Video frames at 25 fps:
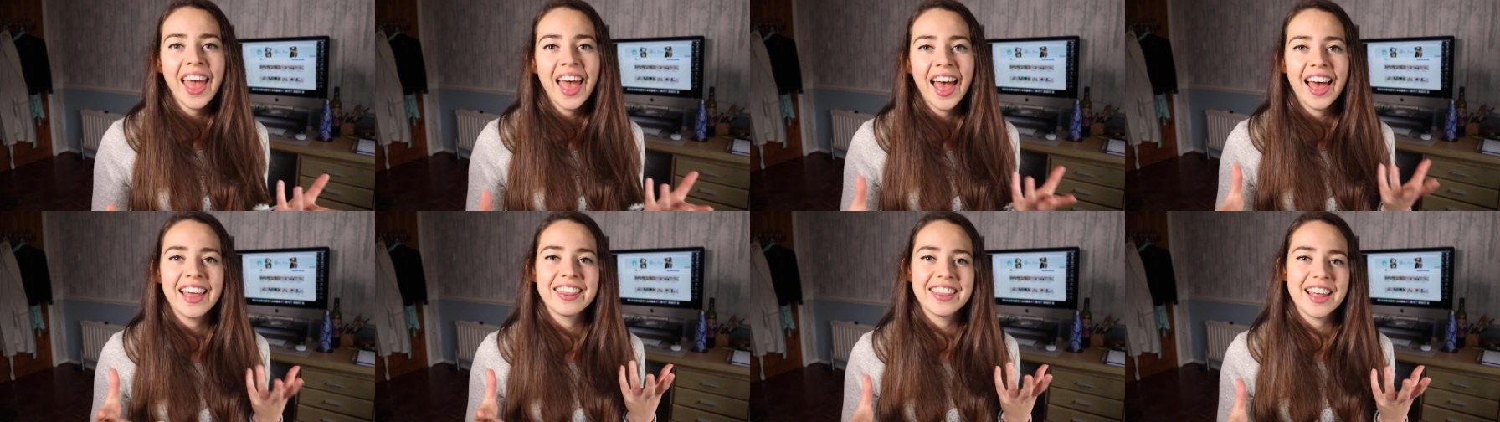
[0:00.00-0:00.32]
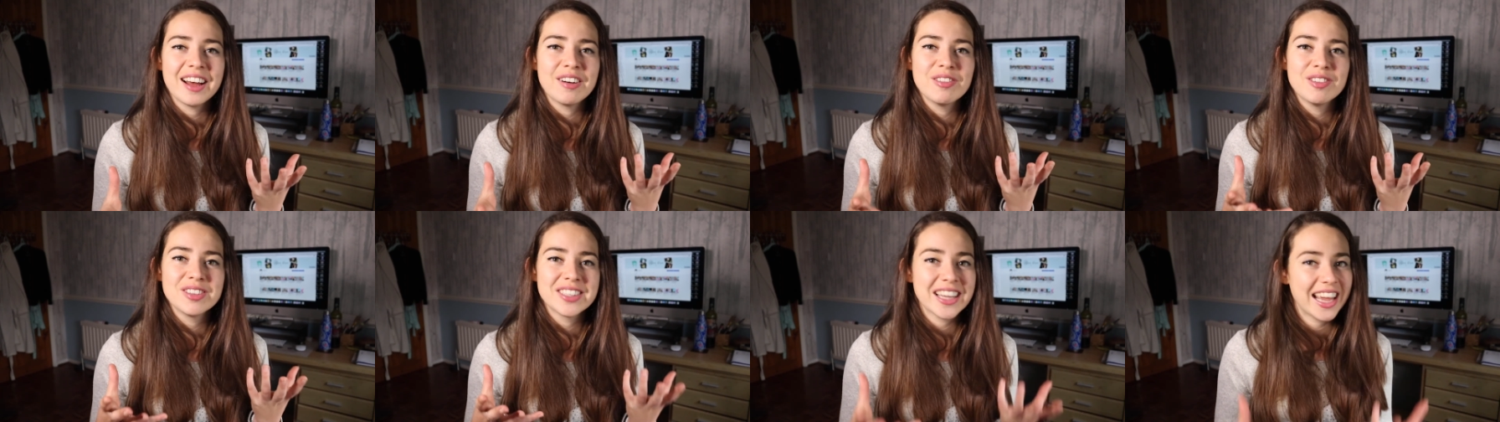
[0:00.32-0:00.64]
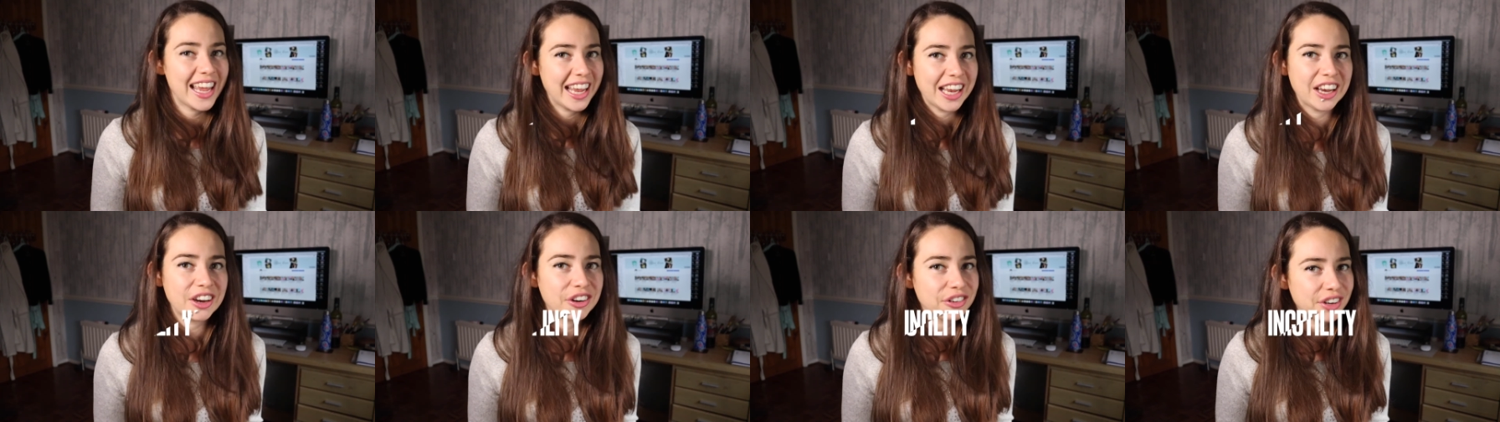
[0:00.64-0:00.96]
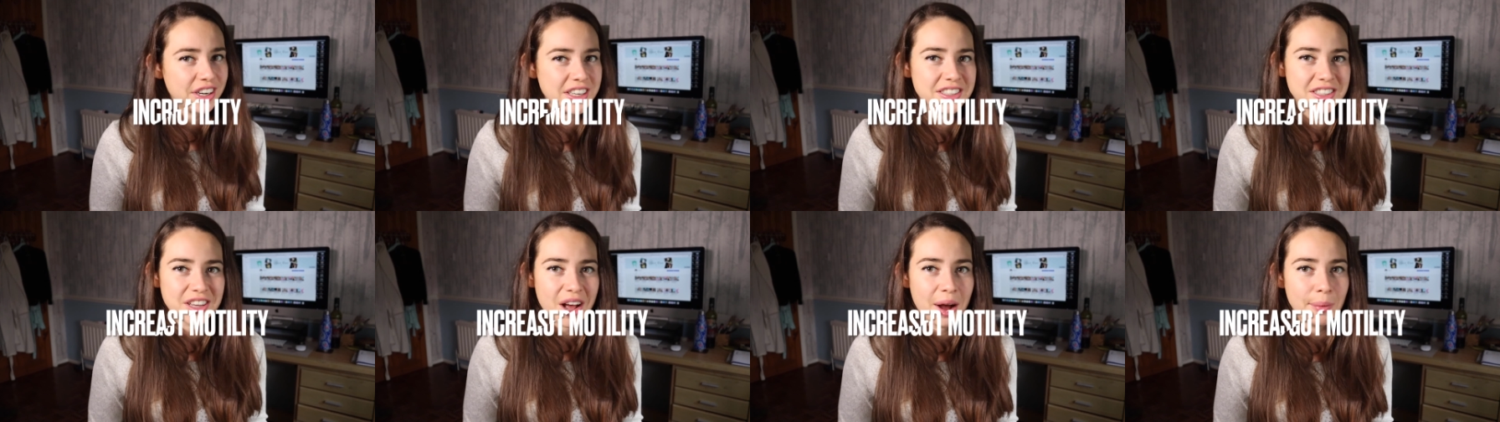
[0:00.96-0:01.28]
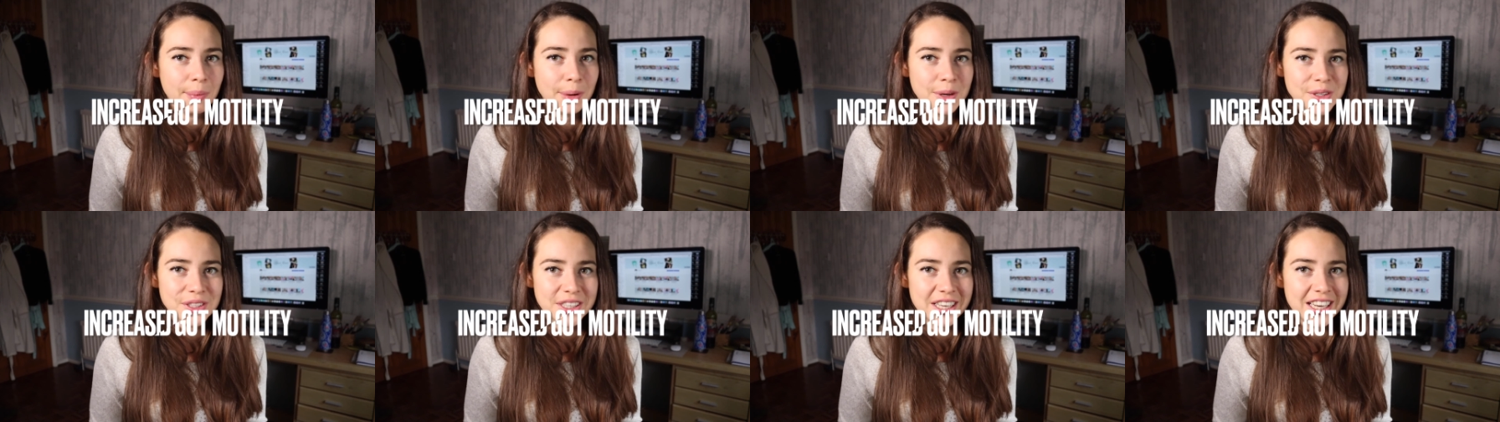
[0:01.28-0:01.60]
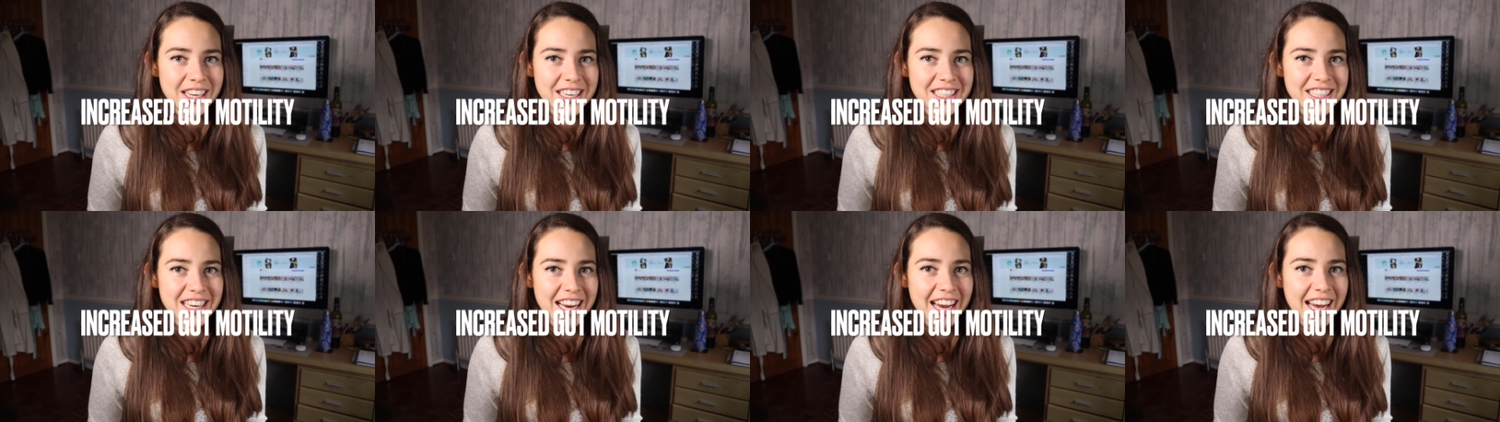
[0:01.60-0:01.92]
and that was increased gut
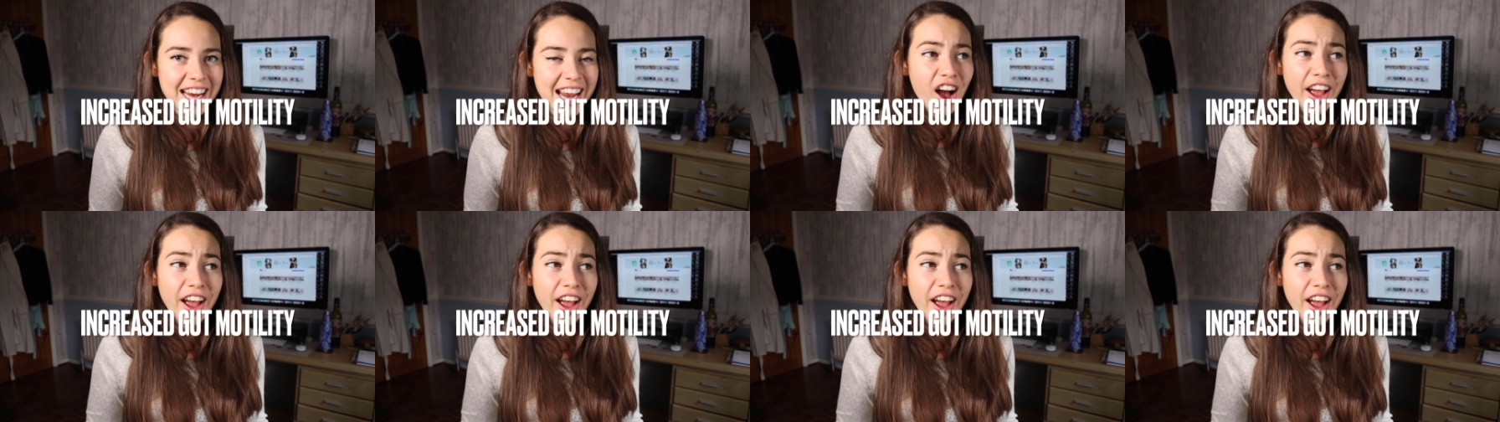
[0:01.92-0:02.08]
motility.